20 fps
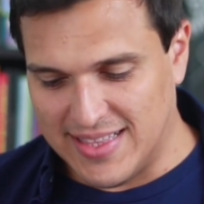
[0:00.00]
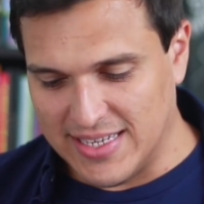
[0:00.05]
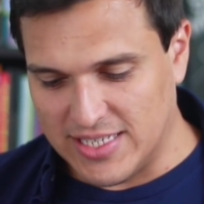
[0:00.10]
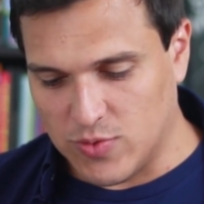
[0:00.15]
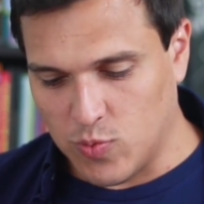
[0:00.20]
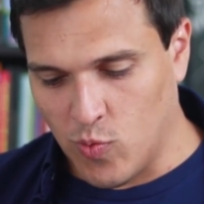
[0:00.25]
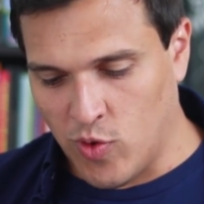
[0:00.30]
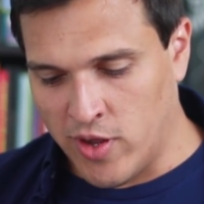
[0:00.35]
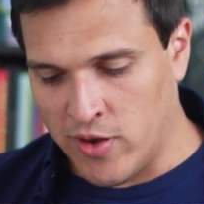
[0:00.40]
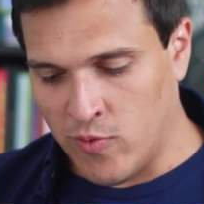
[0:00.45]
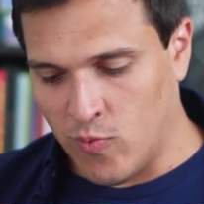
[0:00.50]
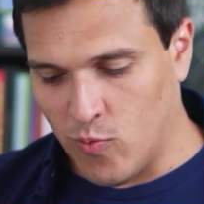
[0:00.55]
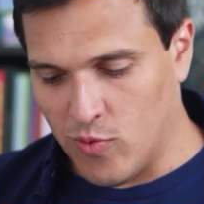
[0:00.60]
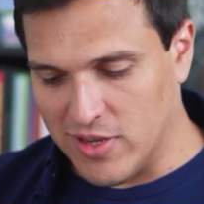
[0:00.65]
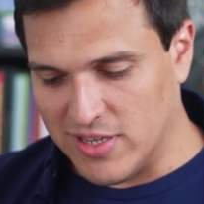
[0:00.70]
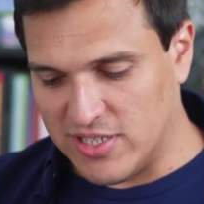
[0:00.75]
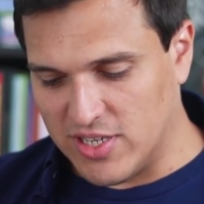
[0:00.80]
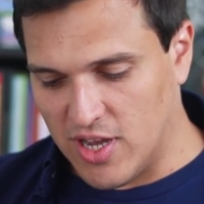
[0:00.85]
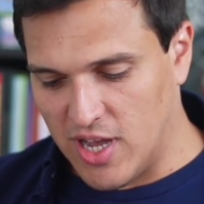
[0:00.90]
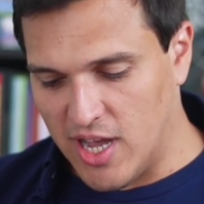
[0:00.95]
this one
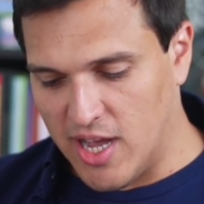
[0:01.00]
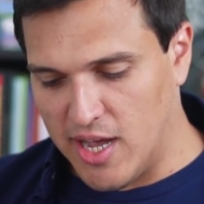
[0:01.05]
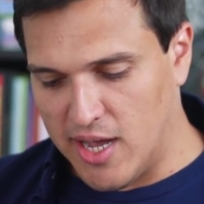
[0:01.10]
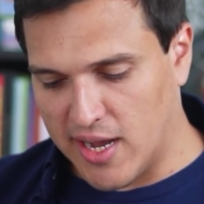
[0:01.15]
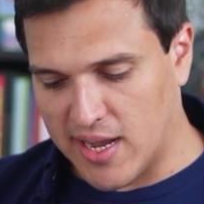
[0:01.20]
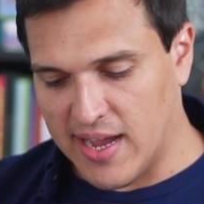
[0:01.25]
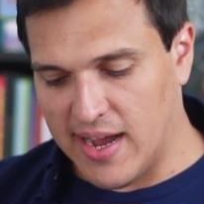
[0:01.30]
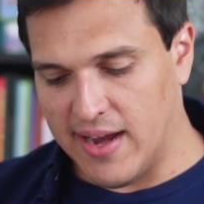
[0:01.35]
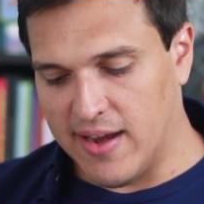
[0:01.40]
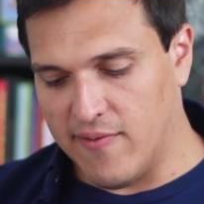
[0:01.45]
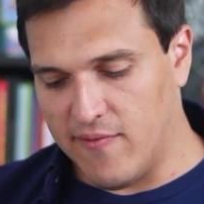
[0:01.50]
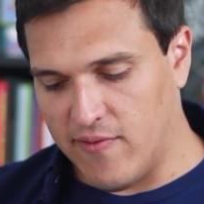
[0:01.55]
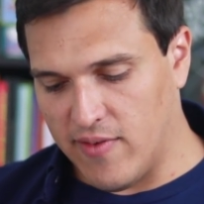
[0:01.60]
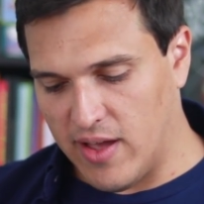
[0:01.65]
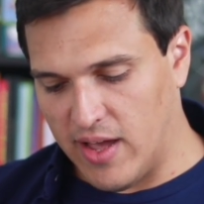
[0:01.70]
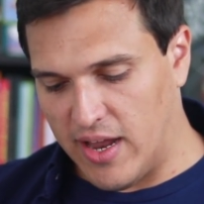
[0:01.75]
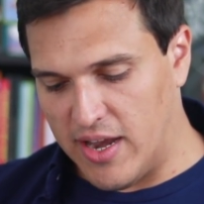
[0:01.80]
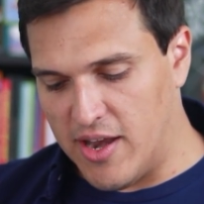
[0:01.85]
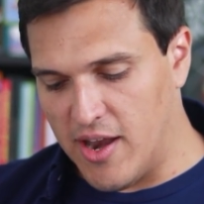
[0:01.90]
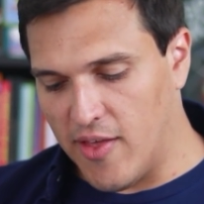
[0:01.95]
was uh, kind of
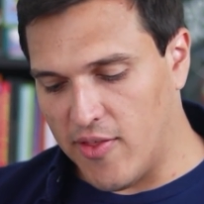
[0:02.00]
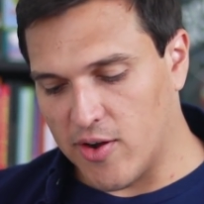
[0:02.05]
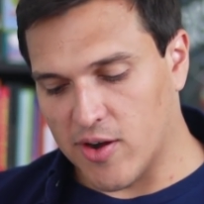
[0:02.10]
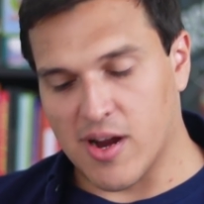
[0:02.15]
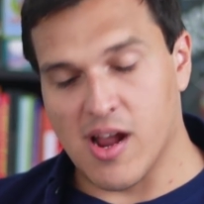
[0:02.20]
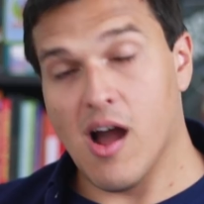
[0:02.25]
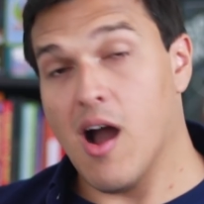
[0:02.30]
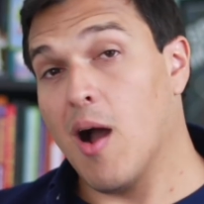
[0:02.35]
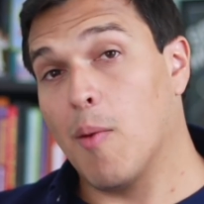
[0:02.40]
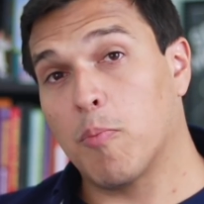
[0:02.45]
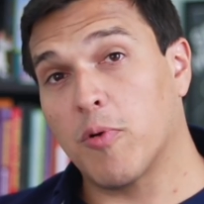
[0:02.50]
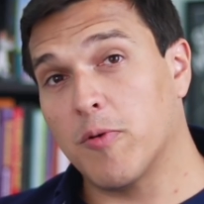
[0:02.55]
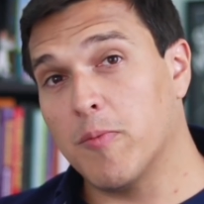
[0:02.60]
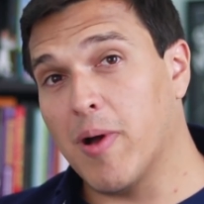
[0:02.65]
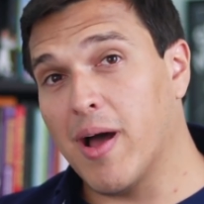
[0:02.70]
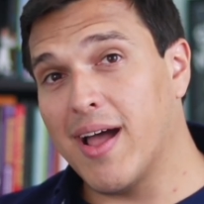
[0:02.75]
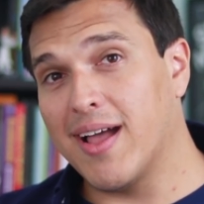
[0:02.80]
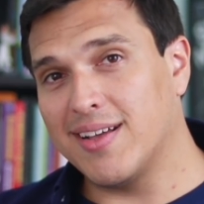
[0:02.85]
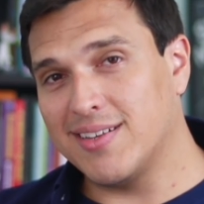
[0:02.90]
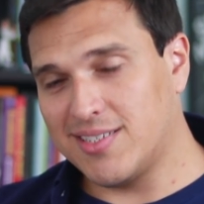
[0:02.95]
another
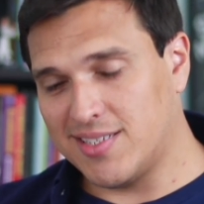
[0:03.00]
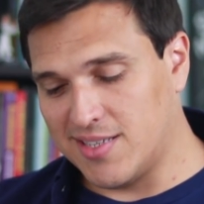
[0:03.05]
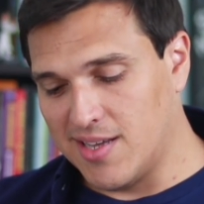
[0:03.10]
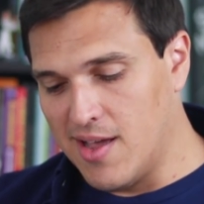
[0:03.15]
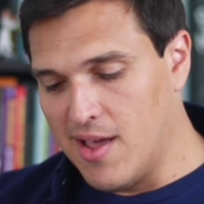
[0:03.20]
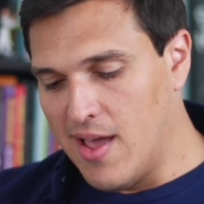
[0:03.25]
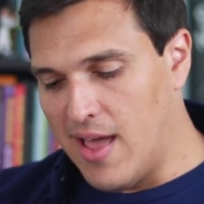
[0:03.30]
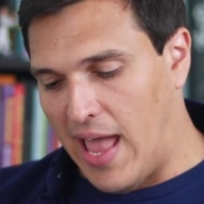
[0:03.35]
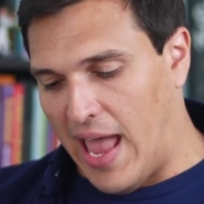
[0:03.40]
compromise,